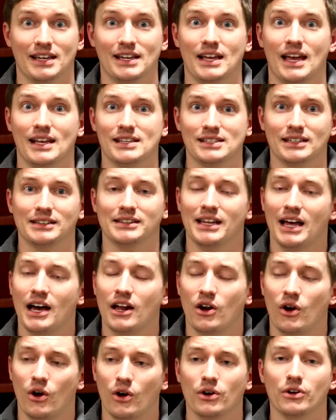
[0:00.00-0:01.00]
It's a
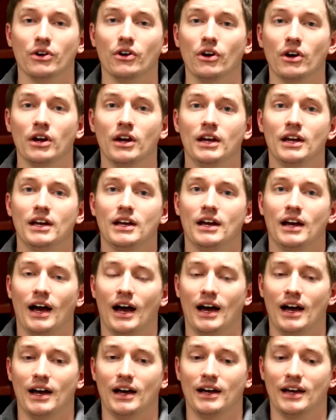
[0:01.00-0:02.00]
lot harder
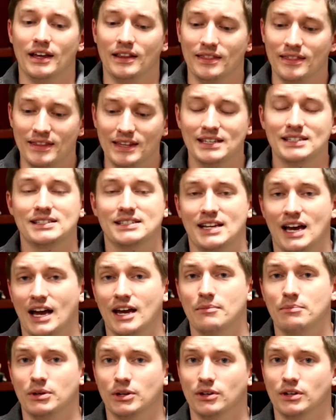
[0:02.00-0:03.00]
in this
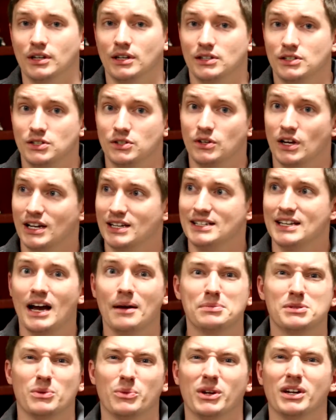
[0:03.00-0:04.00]
time period to
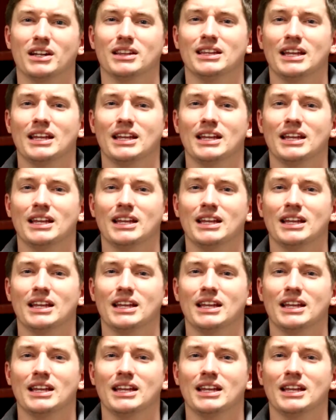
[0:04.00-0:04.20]
adopt someone,